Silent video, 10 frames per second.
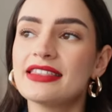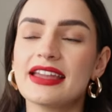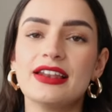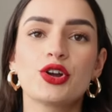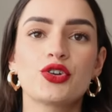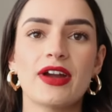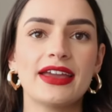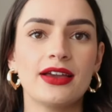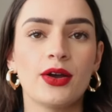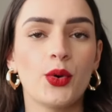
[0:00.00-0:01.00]
They look
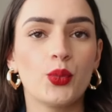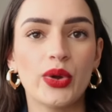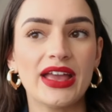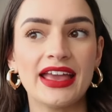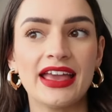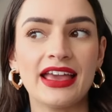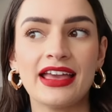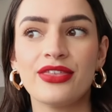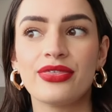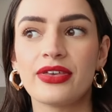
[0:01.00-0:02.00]
great
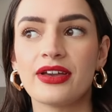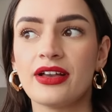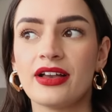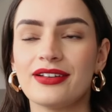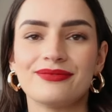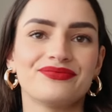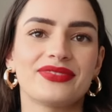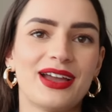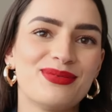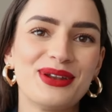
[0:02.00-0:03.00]
with,
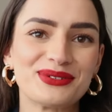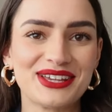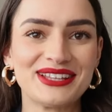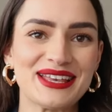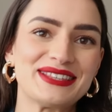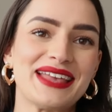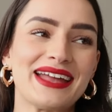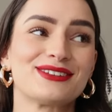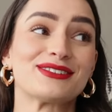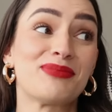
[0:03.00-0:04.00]
I mean, I was gonna say
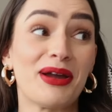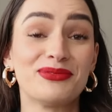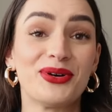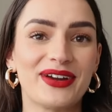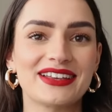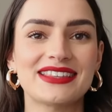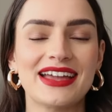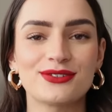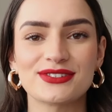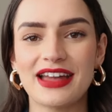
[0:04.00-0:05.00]
sandals, but I'm not wearing
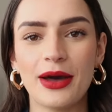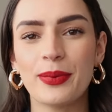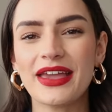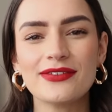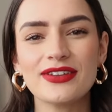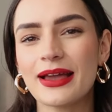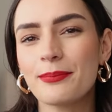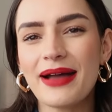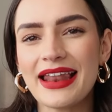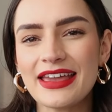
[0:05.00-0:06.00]
sandals now, but even
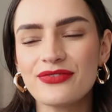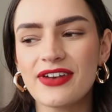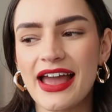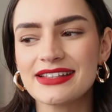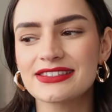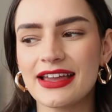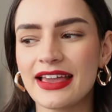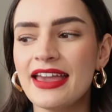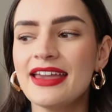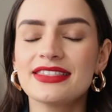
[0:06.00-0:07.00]
like ballet flats, like
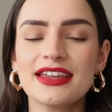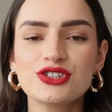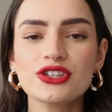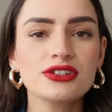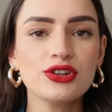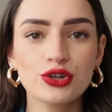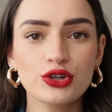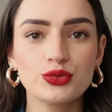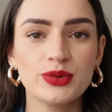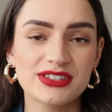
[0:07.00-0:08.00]
they just look
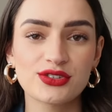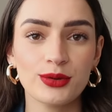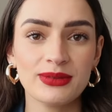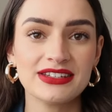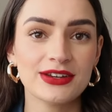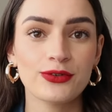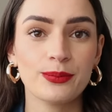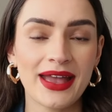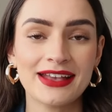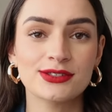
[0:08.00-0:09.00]
good with so many
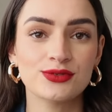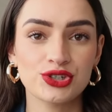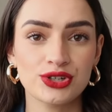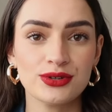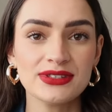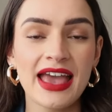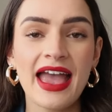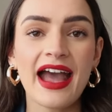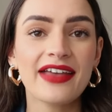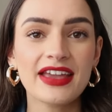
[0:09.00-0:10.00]
different pairs of shoes.
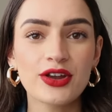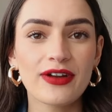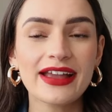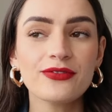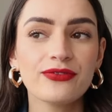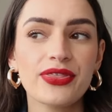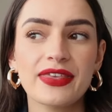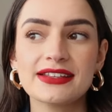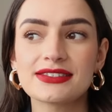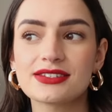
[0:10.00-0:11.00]
And they're great for
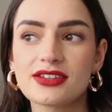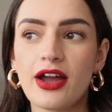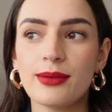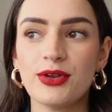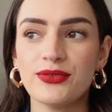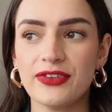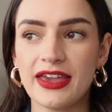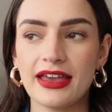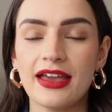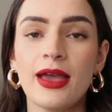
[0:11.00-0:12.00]
this time of
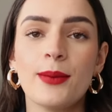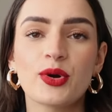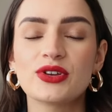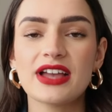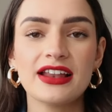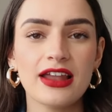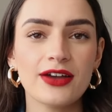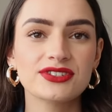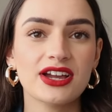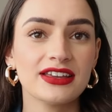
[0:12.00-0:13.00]
year because I
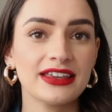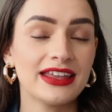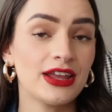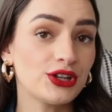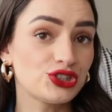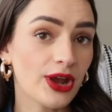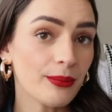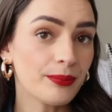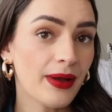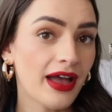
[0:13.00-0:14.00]
love tucking in a
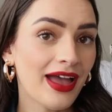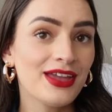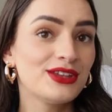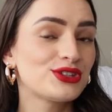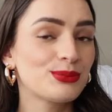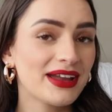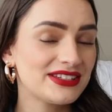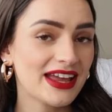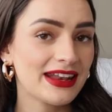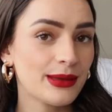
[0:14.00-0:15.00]
jumper to my
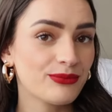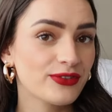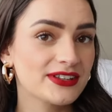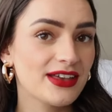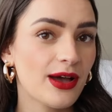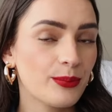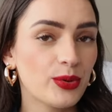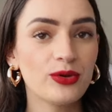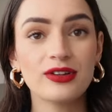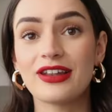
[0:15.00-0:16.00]
denim, for
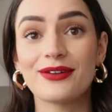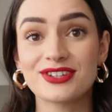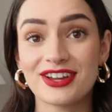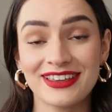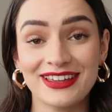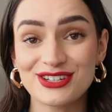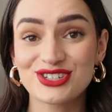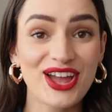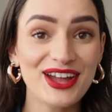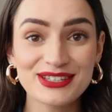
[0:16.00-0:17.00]
example, love tucking in a
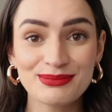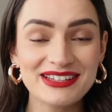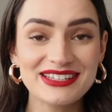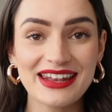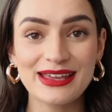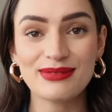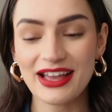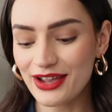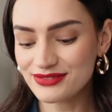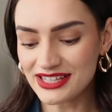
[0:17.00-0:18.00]
shirt to my denim
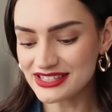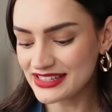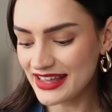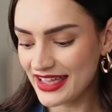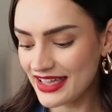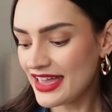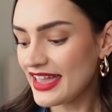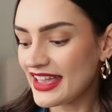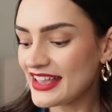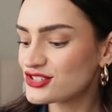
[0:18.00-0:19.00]
like I've done today.
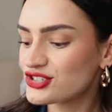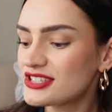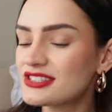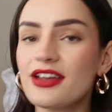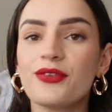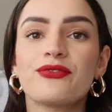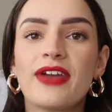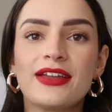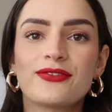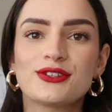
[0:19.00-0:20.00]
It's just a
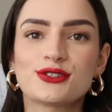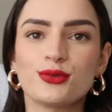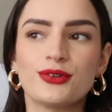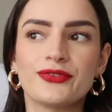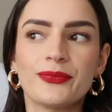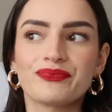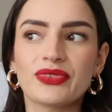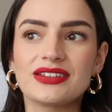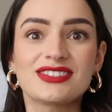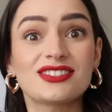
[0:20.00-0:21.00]
favorite sort of
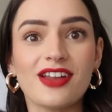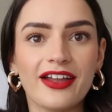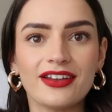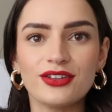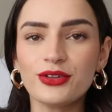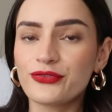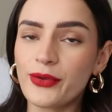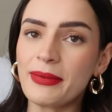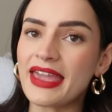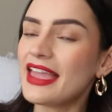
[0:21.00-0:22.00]
style
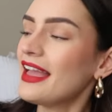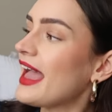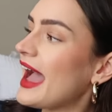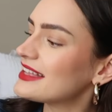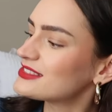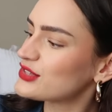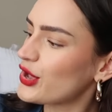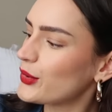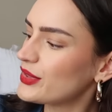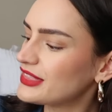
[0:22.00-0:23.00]
for me. And
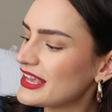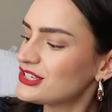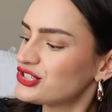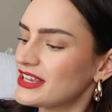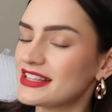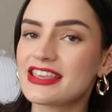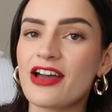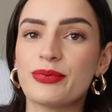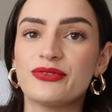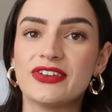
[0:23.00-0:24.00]
so these jeans
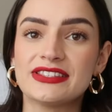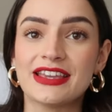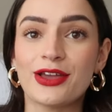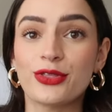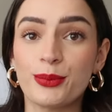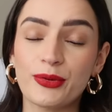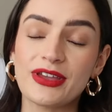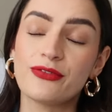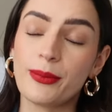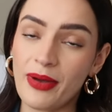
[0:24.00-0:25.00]
have been fitting the
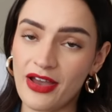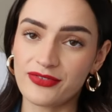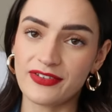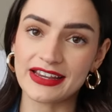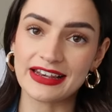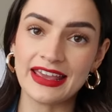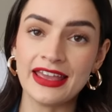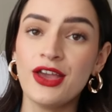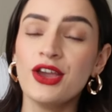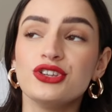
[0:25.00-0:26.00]
brief
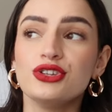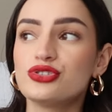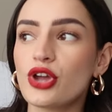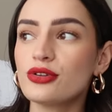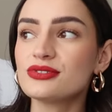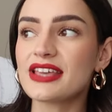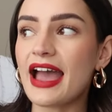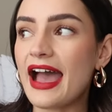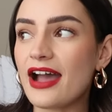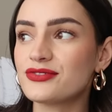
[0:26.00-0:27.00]
perfectly. You don't
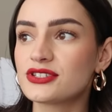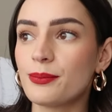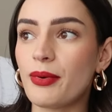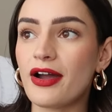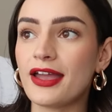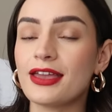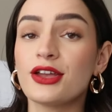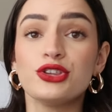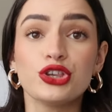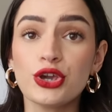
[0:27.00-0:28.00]
have to buy
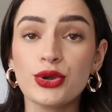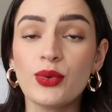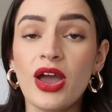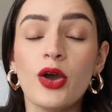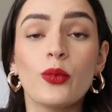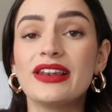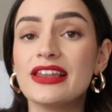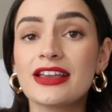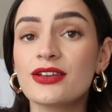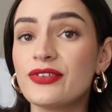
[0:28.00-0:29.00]
new when
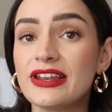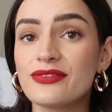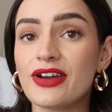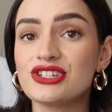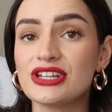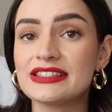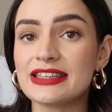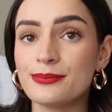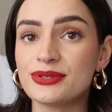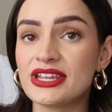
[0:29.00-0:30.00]
looking for Levi jeans
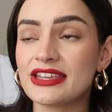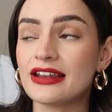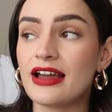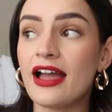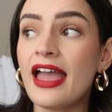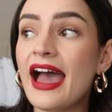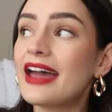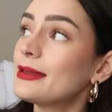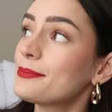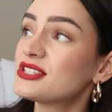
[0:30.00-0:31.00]
in particular,
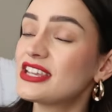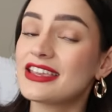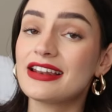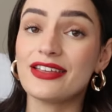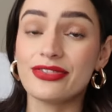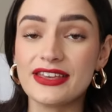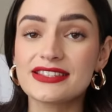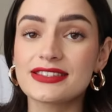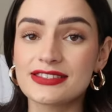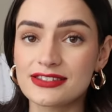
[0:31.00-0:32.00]
and in particular this
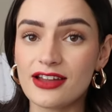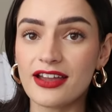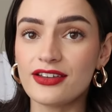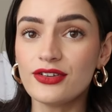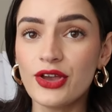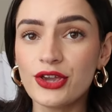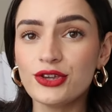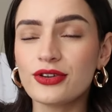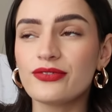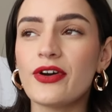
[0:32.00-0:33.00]
style.
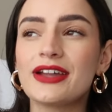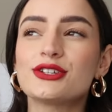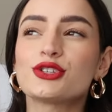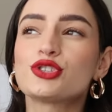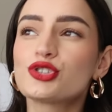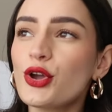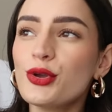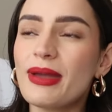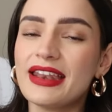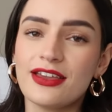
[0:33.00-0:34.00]
You can find
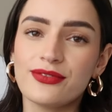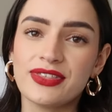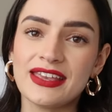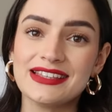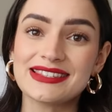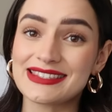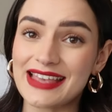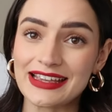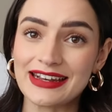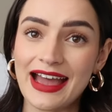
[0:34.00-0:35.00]
so many of these
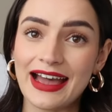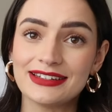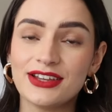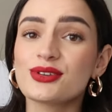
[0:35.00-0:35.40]
secondhand.